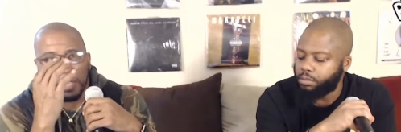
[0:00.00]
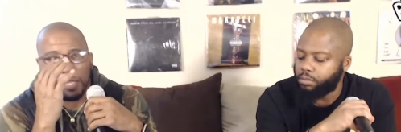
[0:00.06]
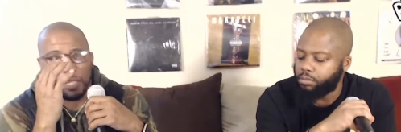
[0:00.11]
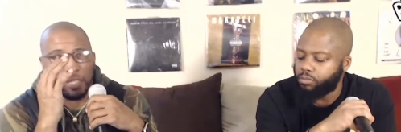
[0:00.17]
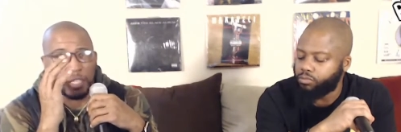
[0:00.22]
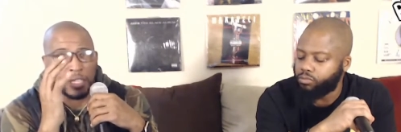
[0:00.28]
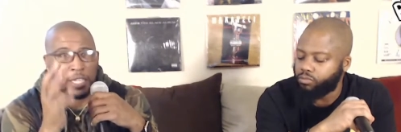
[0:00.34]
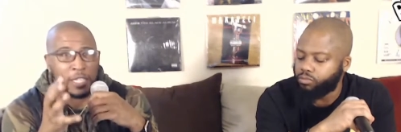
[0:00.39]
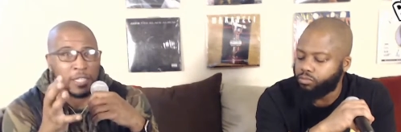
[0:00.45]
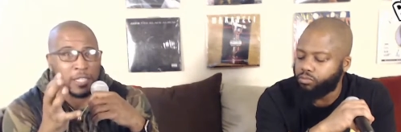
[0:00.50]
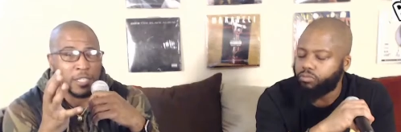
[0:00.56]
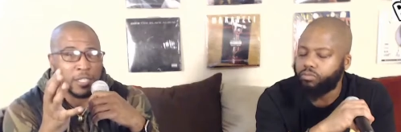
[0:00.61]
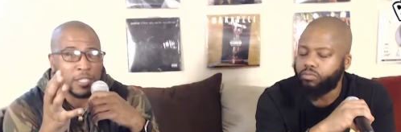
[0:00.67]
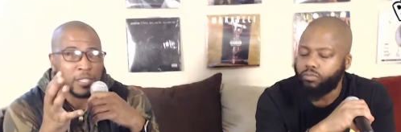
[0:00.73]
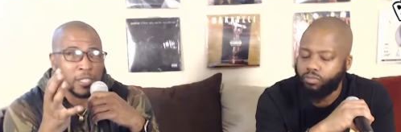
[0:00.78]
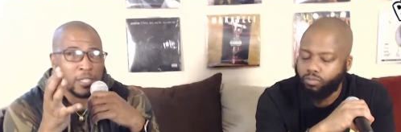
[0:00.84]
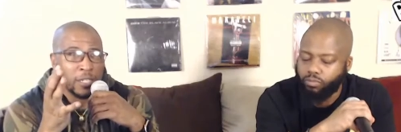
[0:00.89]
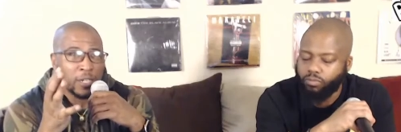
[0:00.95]

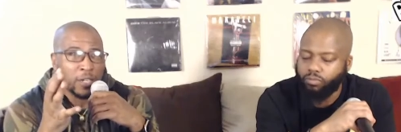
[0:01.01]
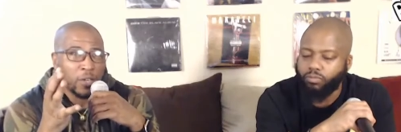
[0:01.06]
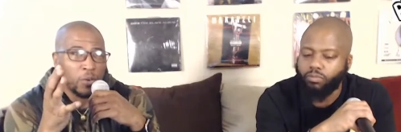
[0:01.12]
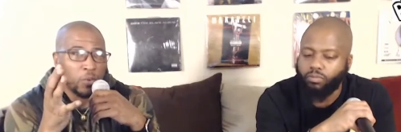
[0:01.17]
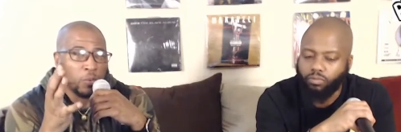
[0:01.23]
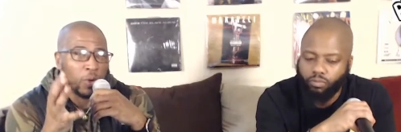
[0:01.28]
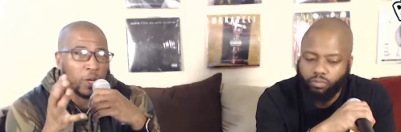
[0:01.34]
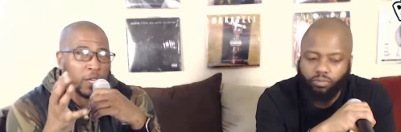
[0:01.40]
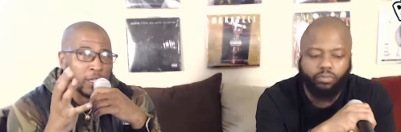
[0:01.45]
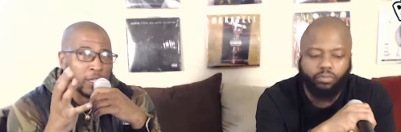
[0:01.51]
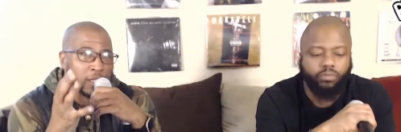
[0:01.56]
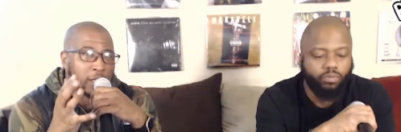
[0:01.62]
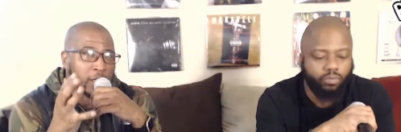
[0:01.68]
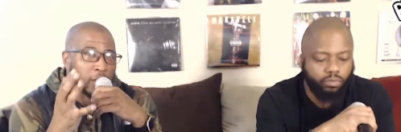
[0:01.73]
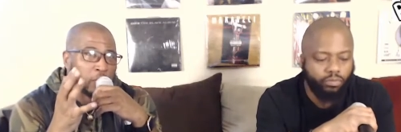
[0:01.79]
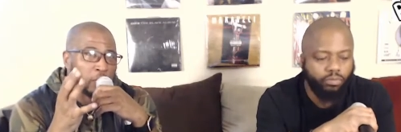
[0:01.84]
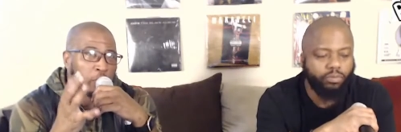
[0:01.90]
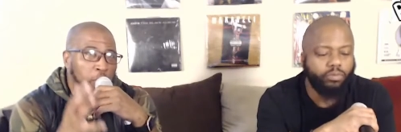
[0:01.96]
Speaker 1: this was
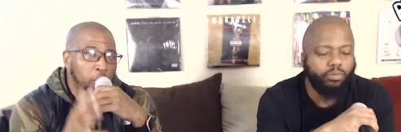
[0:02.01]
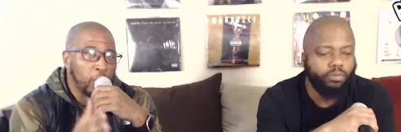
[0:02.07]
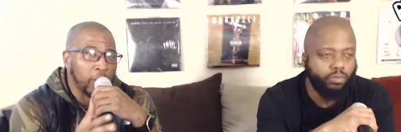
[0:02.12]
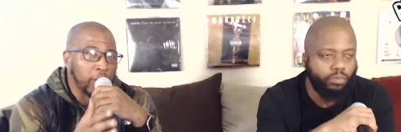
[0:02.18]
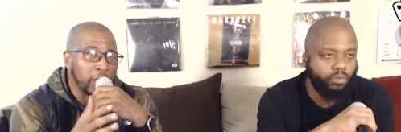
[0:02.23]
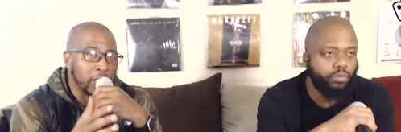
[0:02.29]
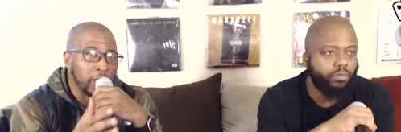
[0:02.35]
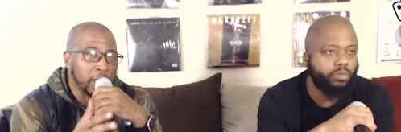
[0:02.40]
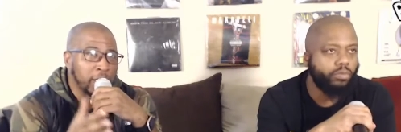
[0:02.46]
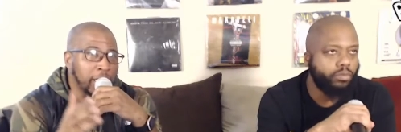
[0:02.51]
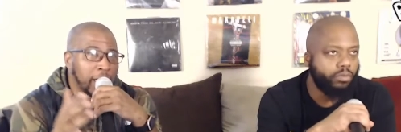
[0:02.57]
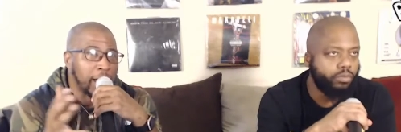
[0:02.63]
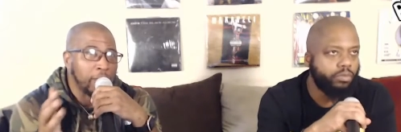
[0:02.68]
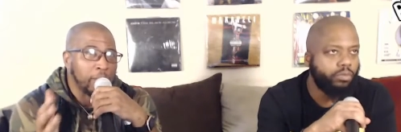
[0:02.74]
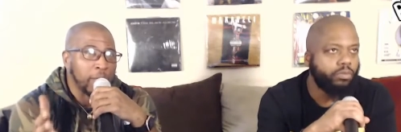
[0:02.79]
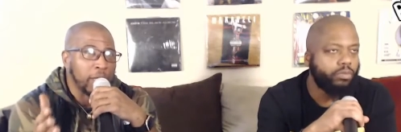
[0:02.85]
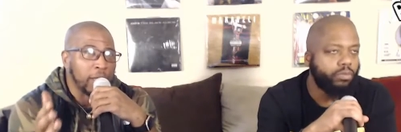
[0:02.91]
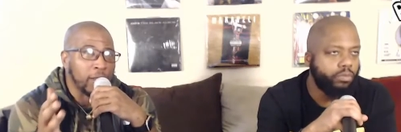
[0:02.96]
an important
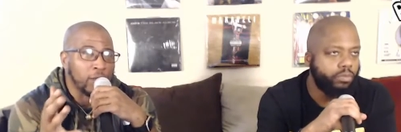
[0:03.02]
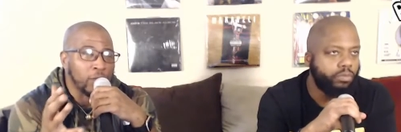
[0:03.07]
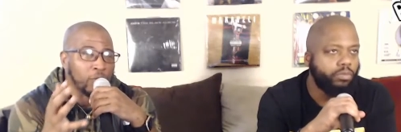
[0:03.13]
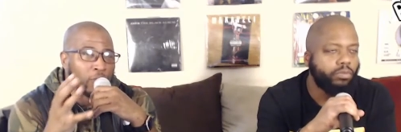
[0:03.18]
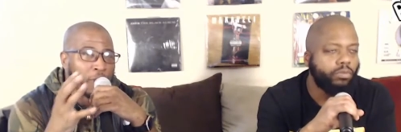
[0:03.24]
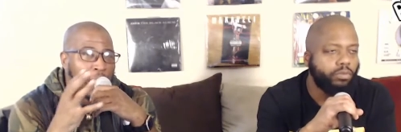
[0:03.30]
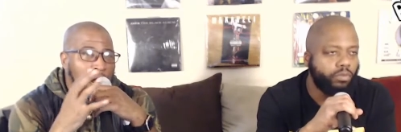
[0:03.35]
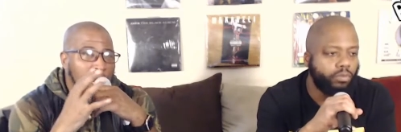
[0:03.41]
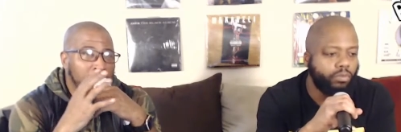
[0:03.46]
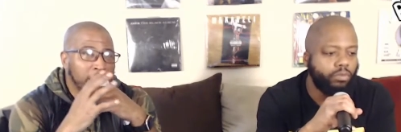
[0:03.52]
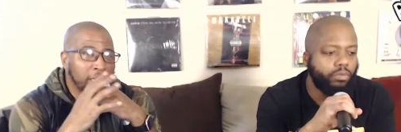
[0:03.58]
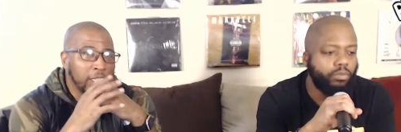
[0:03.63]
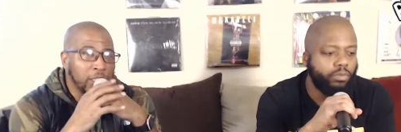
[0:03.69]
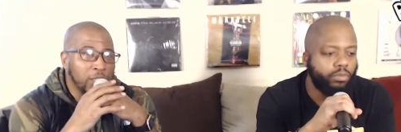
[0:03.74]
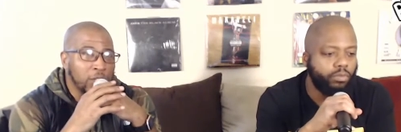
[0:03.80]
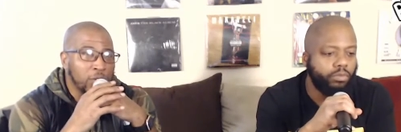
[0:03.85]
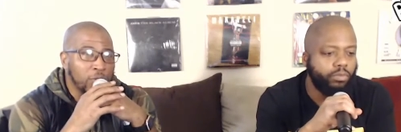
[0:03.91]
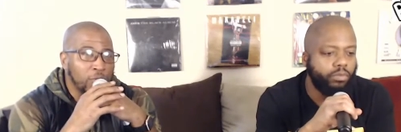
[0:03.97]
step in the right
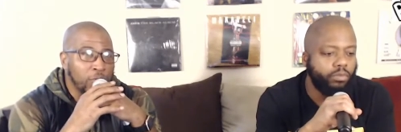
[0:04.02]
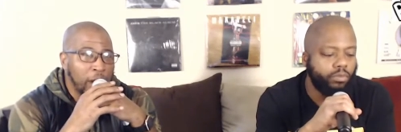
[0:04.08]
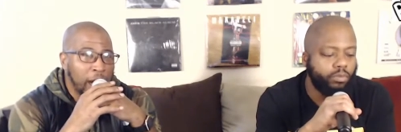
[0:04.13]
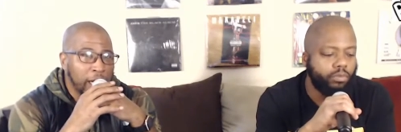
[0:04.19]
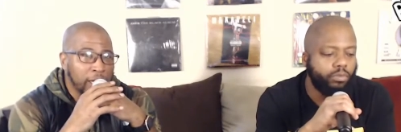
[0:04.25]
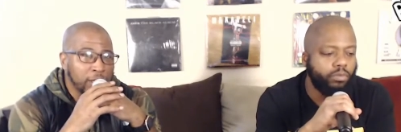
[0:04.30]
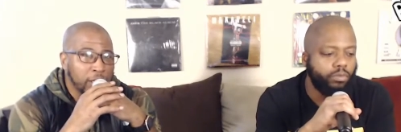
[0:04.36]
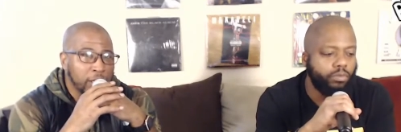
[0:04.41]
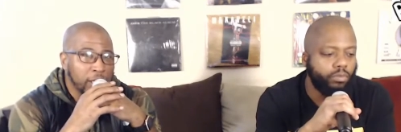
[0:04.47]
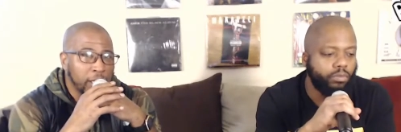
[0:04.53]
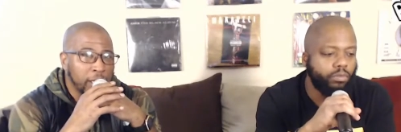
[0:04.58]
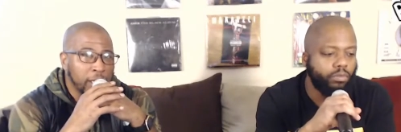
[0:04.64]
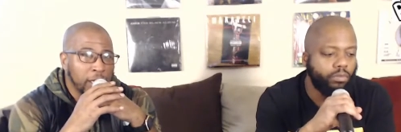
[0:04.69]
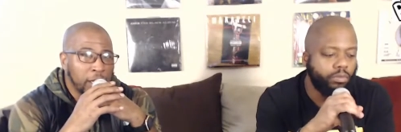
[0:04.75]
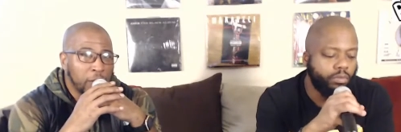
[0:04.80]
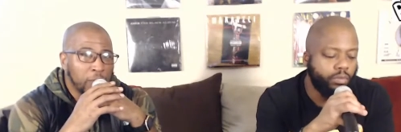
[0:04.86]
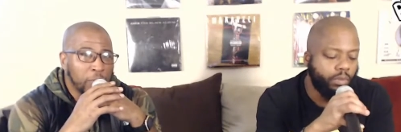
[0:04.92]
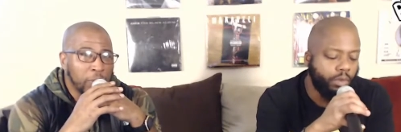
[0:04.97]
direction
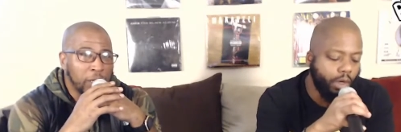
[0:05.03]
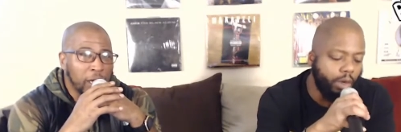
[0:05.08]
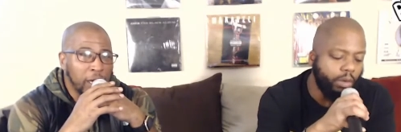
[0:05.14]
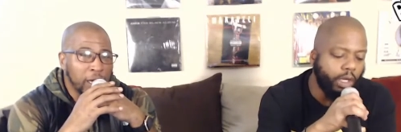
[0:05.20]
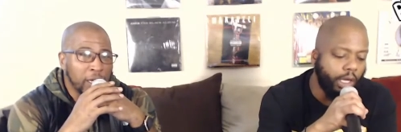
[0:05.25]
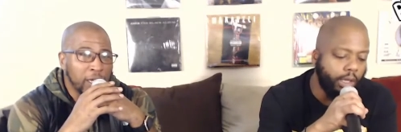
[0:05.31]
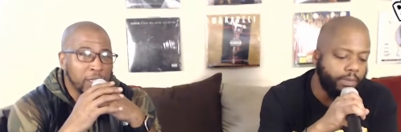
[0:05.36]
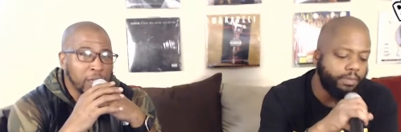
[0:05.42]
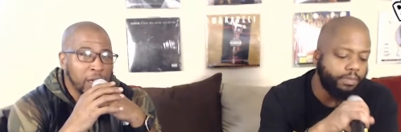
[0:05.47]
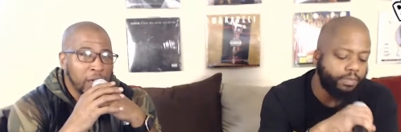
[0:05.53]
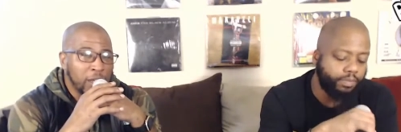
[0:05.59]
because